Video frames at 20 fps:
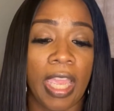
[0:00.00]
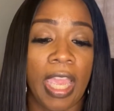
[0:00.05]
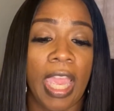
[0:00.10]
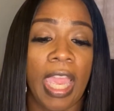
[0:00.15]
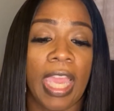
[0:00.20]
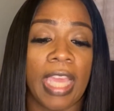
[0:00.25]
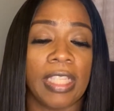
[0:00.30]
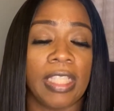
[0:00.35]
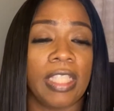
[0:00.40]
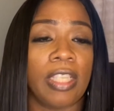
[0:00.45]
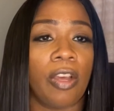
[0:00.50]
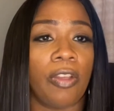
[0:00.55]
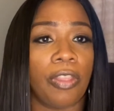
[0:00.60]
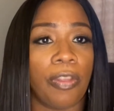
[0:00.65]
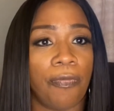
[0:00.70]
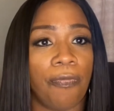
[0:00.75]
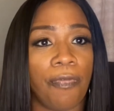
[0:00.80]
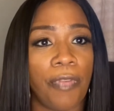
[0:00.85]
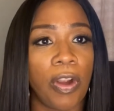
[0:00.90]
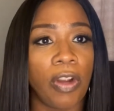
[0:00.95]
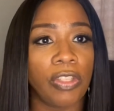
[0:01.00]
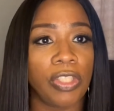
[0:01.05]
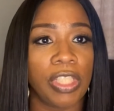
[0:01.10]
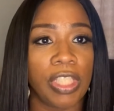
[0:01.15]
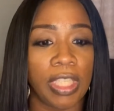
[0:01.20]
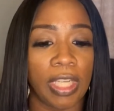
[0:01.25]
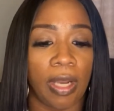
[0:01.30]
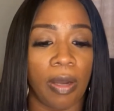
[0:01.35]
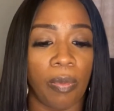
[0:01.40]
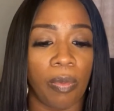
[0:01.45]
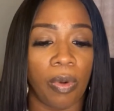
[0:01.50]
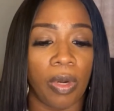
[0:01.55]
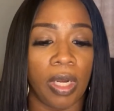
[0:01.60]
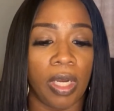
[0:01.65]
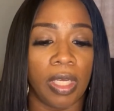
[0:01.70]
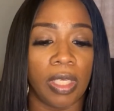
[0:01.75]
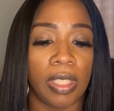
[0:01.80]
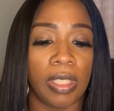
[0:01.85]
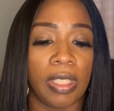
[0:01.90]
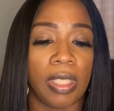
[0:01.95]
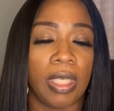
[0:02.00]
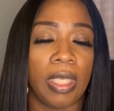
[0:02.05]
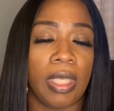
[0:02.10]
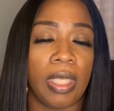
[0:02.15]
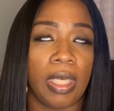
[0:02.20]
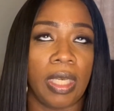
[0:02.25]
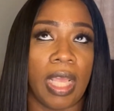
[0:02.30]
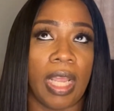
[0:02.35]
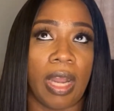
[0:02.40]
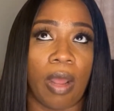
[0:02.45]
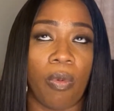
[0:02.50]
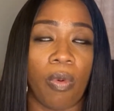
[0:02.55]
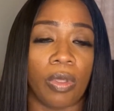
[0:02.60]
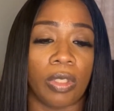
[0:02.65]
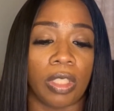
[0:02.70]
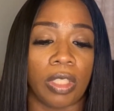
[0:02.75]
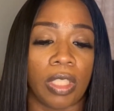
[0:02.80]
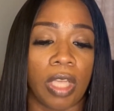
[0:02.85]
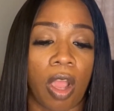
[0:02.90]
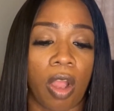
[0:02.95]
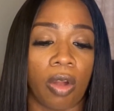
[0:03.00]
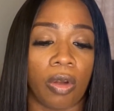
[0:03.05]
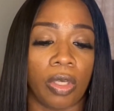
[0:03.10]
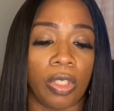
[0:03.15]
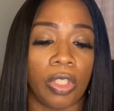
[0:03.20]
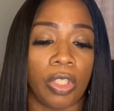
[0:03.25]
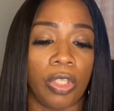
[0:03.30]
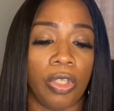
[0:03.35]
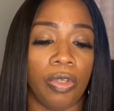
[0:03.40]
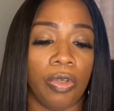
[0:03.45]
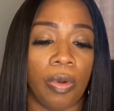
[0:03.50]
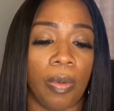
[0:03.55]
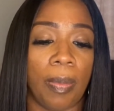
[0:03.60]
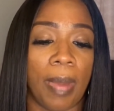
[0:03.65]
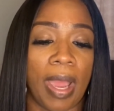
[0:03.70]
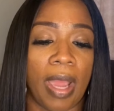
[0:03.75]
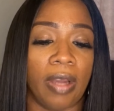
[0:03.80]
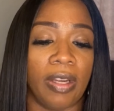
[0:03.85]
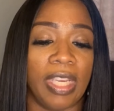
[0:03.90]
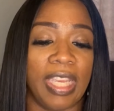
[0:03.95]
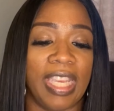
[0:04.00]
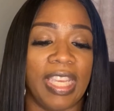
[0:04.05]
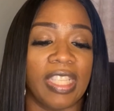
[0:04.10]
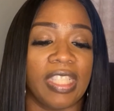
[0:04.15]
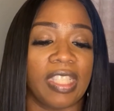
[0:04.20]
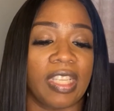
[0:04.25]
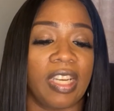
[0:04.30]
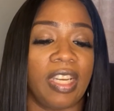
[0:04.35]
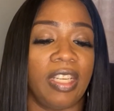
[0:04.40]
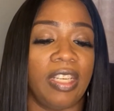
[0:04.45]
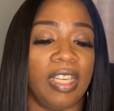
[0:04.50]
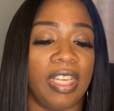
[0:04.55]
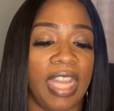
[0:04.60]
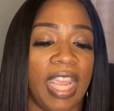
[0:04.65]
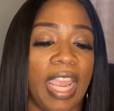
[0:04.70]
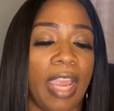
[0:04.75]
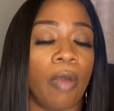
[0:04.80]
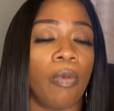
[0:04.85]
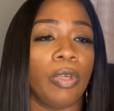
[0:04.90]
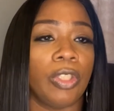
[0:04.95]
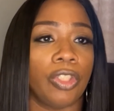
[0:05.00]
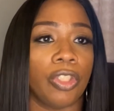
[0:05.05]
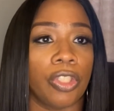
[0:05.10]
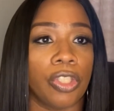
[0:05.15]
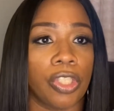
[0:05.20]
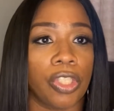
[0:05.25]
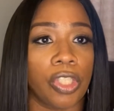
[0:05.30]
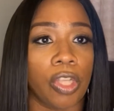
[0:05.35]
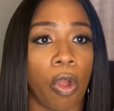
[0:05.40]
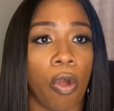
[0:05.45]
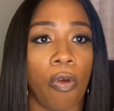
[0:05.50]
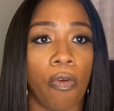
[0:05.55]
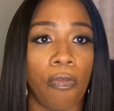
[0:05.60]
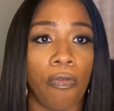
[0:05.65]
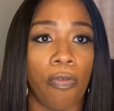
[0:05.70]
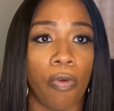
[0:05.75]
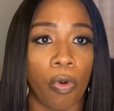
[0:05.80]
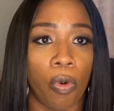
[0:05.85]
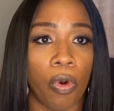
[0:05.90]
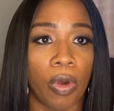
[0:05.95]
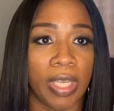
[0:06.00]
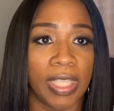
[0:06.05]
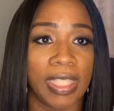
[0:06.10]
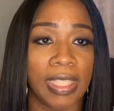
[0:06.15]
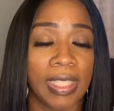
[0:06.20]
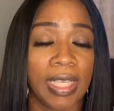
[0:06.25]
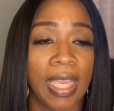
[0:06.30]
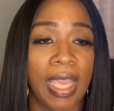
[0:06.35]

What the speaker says: And so the first step that I want to talk to you about is connect with your soul voice.